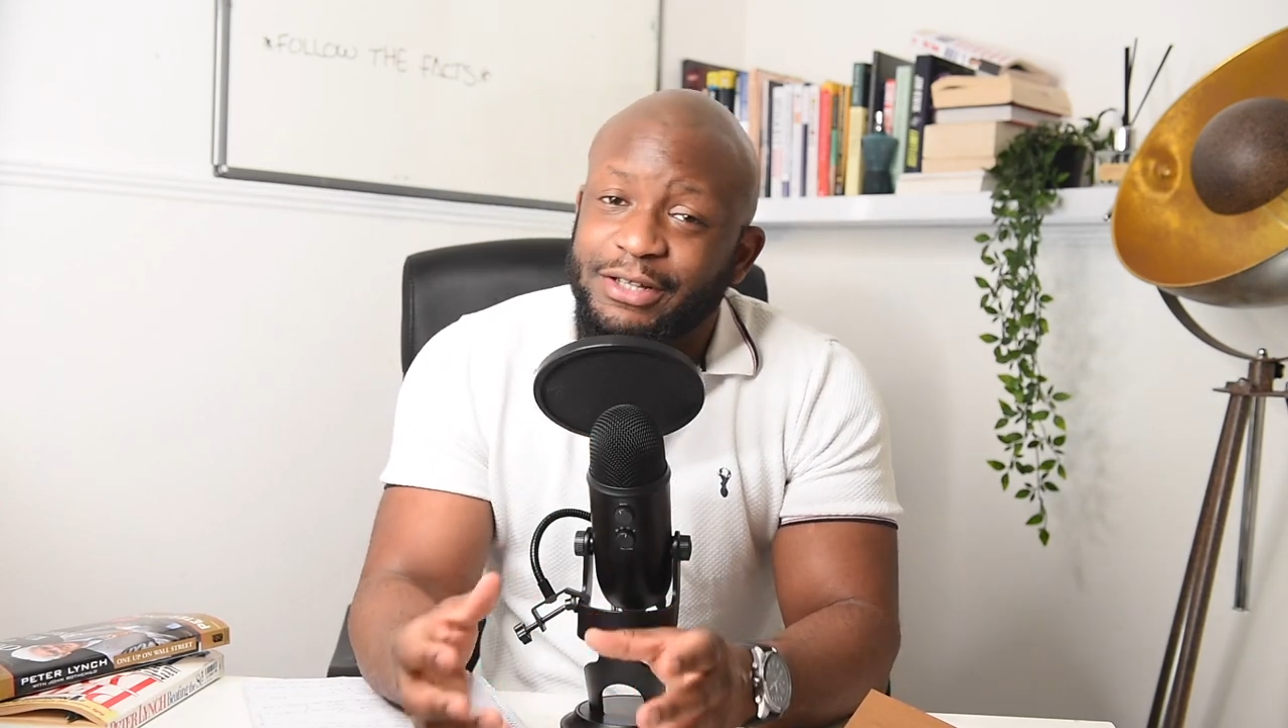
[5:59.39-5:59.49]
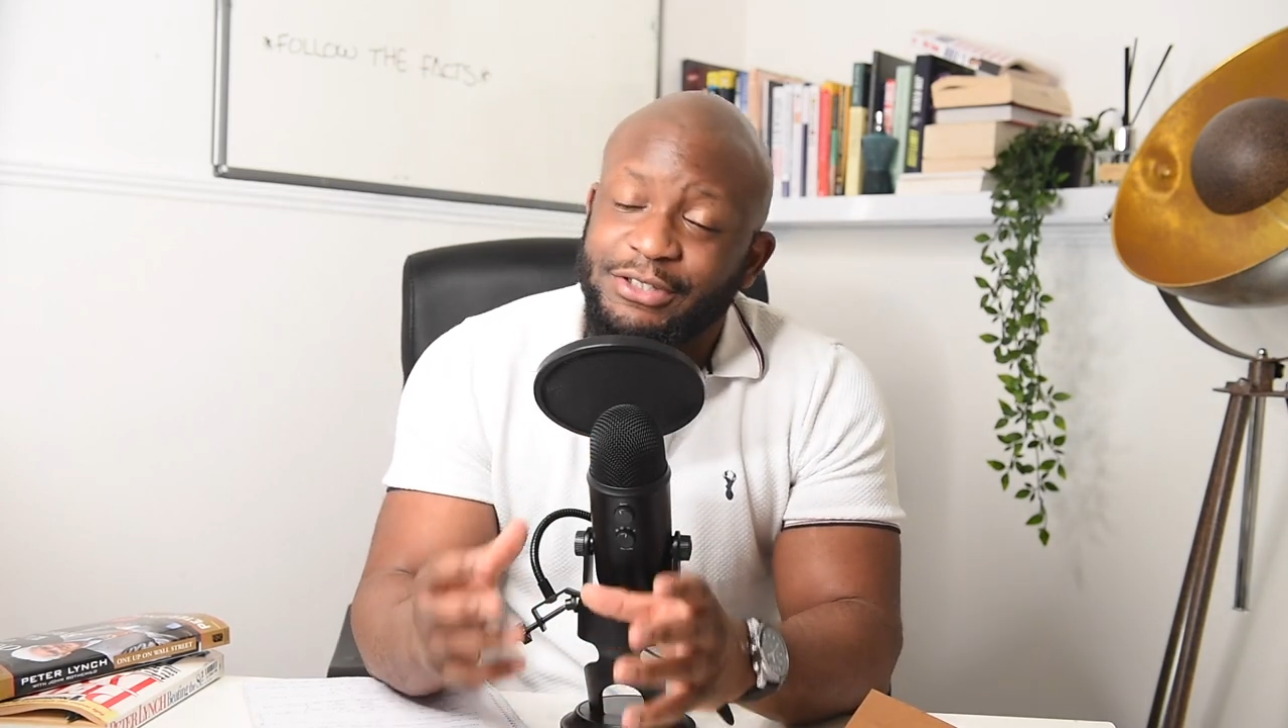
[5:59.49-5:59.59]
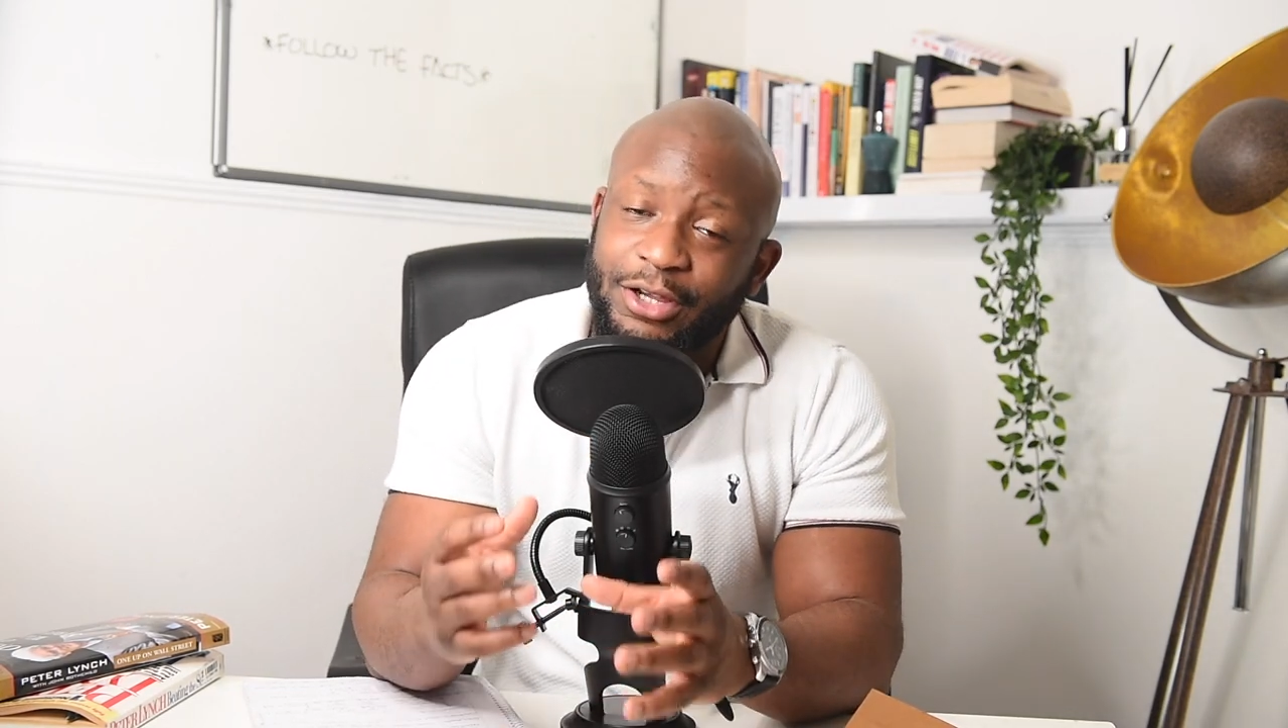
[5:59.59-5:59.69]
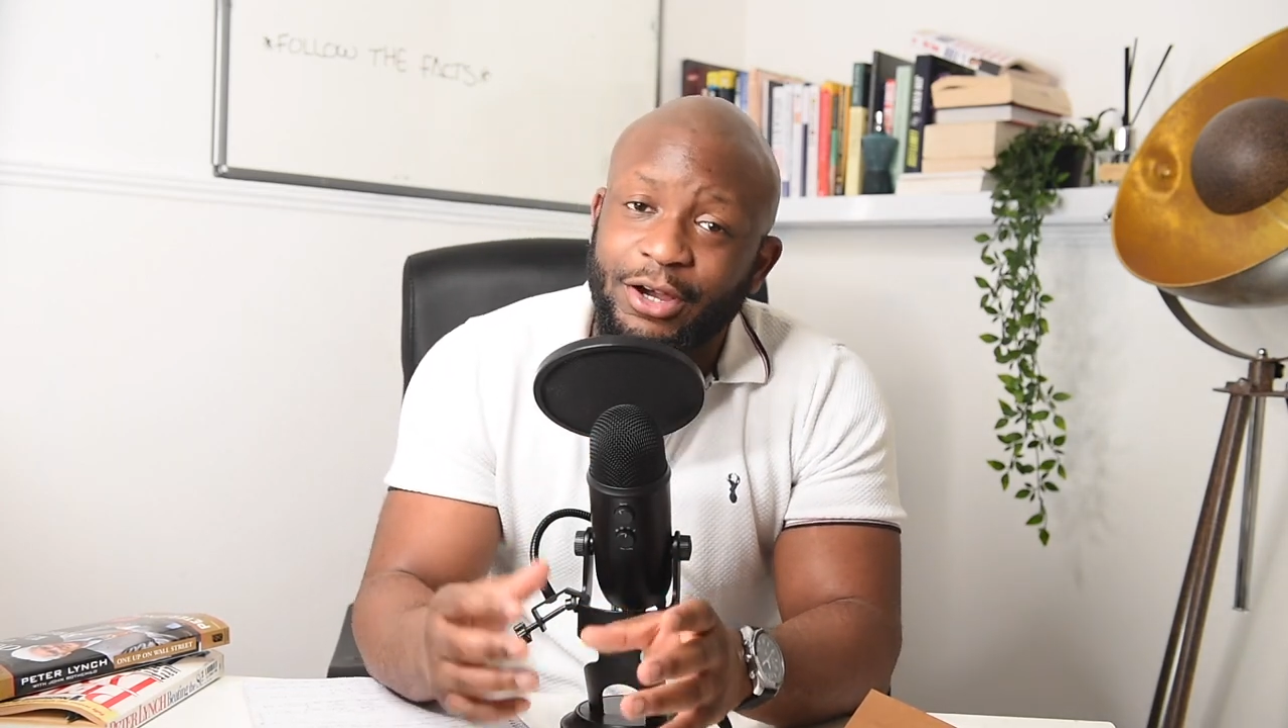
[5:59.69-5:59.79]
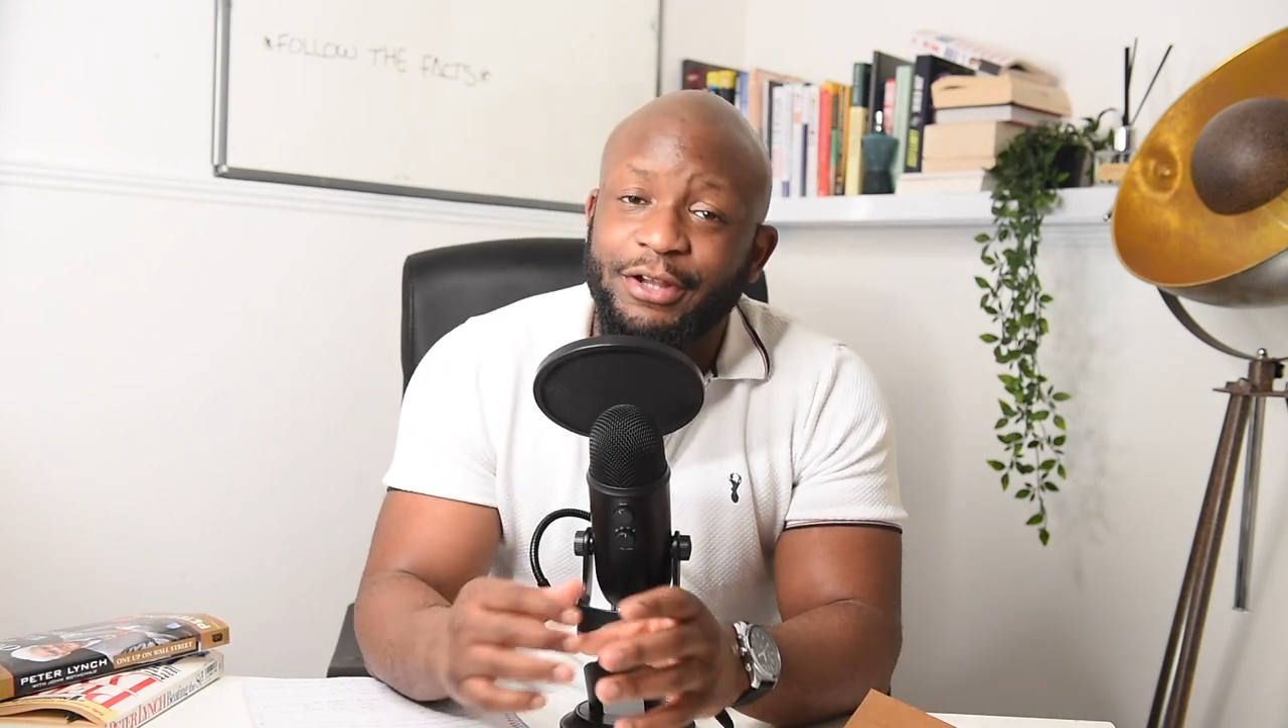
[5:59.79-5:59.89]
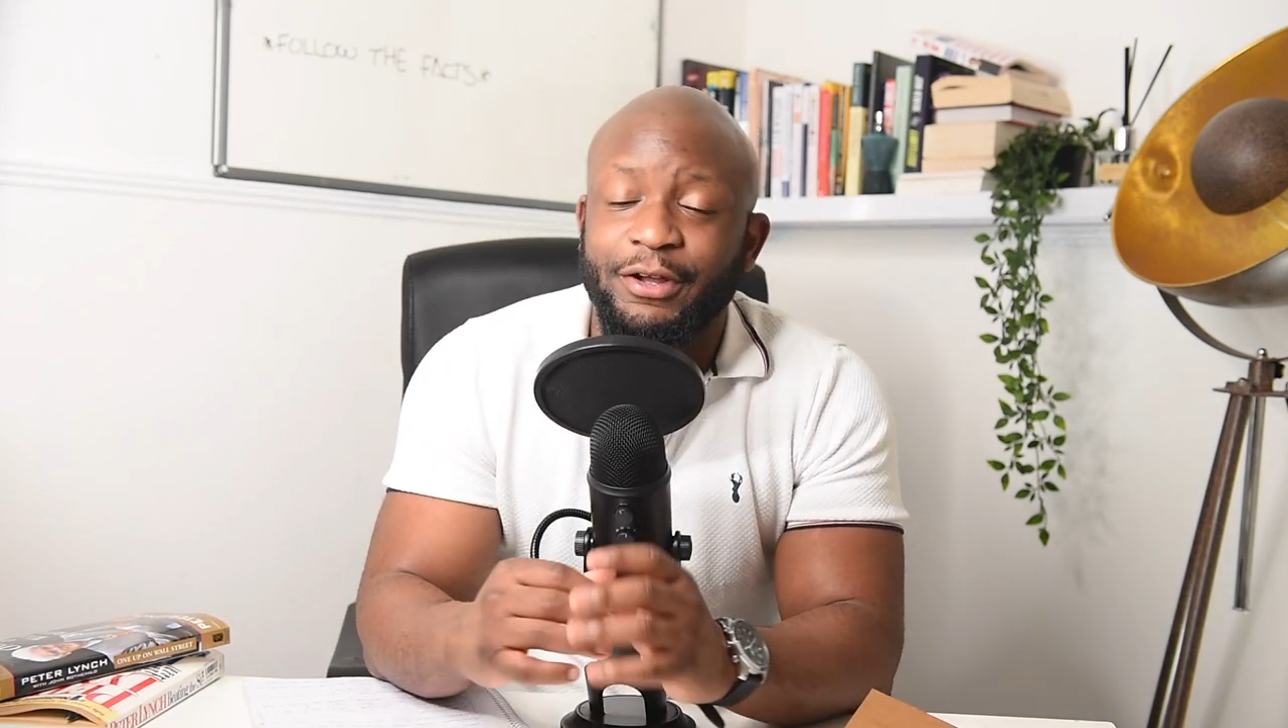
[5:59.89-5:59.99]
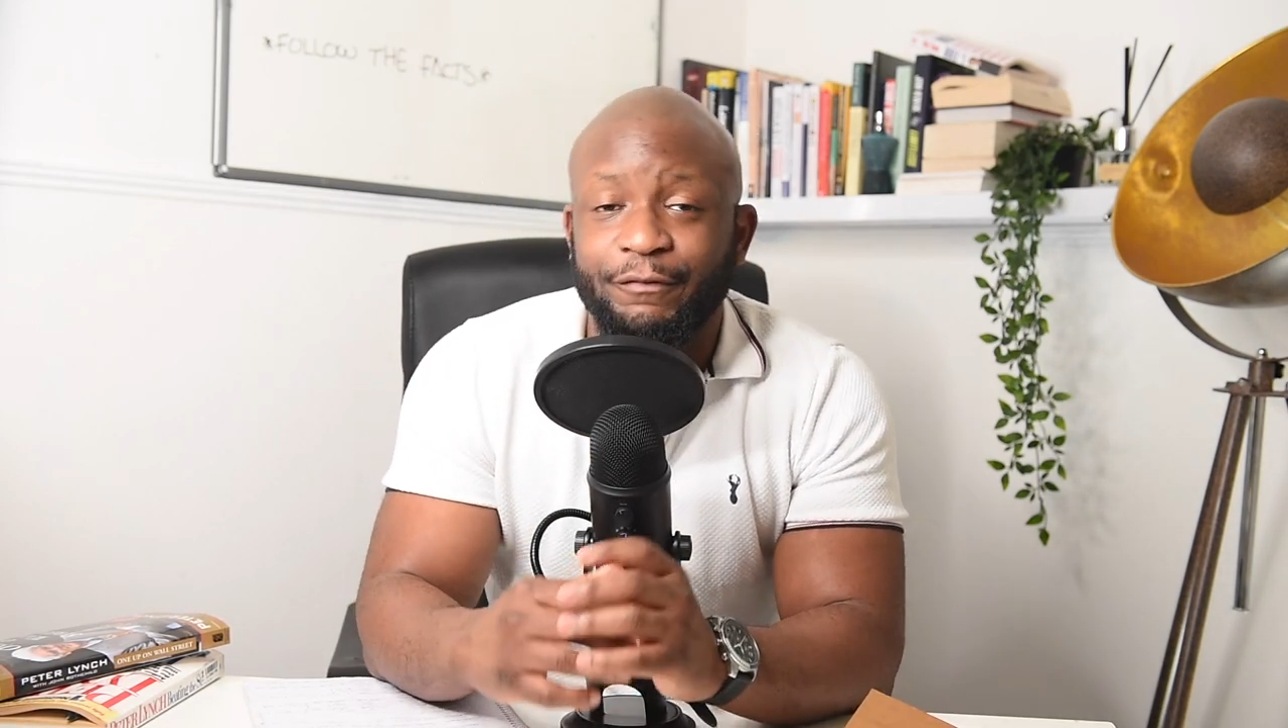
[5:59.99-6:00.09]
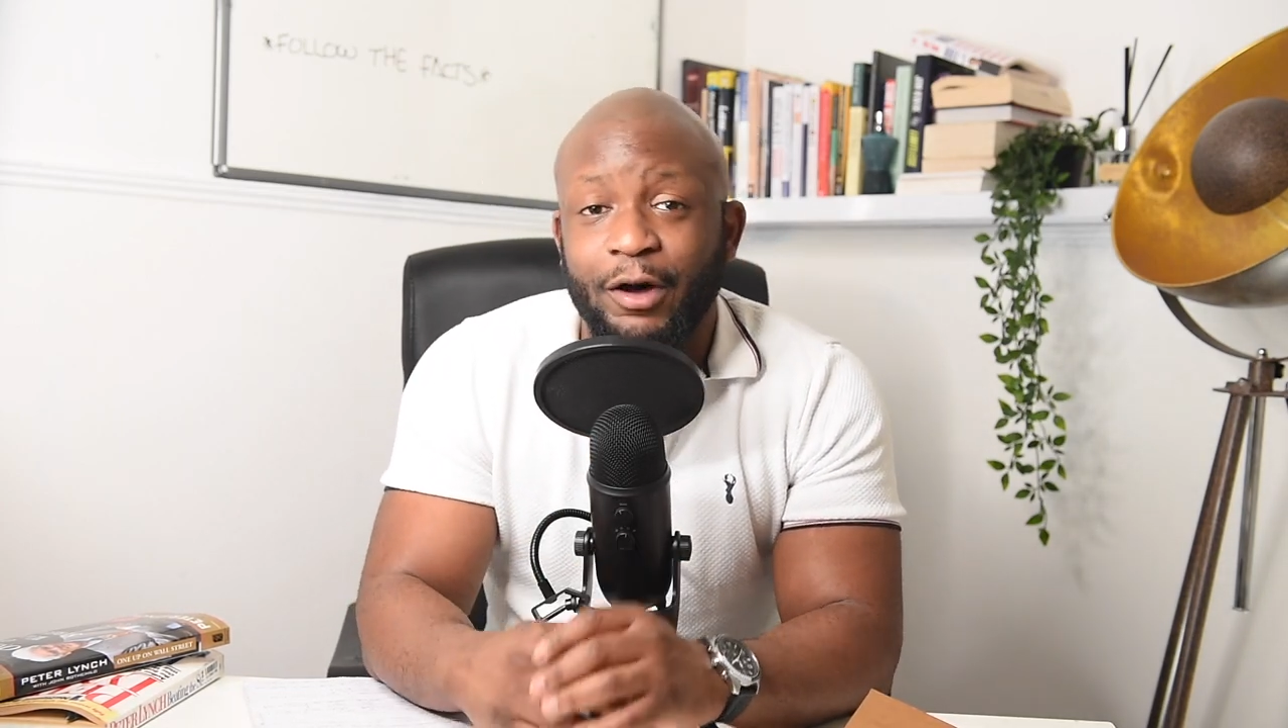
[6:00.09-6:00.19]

ton of